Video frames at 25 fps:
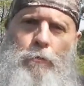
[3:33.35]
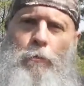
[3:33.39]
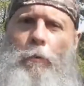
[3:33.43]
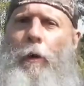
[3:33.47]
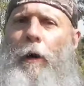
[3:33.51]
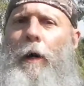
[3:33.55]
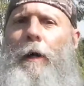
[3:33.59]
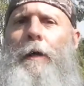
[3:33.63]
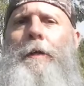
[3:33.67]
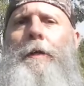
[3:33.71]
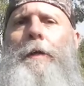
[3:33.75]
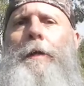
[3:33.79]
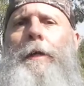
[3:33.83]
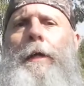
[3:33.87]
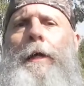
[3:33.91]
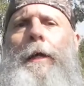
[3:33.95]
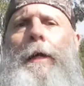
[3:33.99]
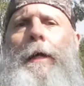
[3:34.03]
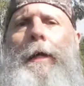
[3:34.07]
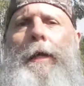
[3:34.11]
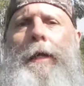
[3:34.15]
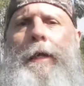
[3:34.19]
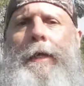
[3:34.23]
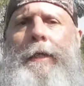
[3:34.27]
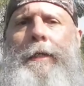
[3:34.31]
One
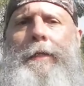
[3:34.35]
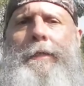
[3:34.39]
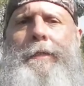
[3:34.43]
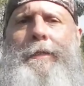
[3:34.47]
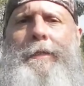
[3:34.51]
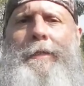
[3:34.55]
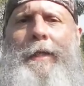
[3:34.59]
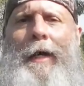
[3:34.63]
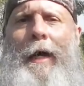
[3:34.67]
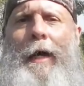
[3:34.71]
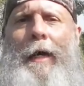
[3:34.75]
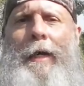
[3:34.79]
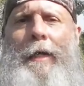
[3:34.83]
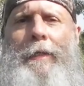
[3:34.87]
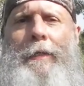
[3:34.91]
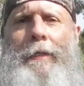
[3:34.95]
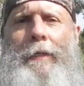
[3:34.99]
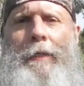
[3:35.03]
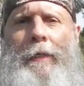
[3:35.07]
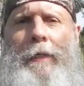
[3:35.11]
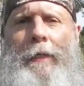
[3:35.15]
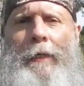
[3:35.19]
is that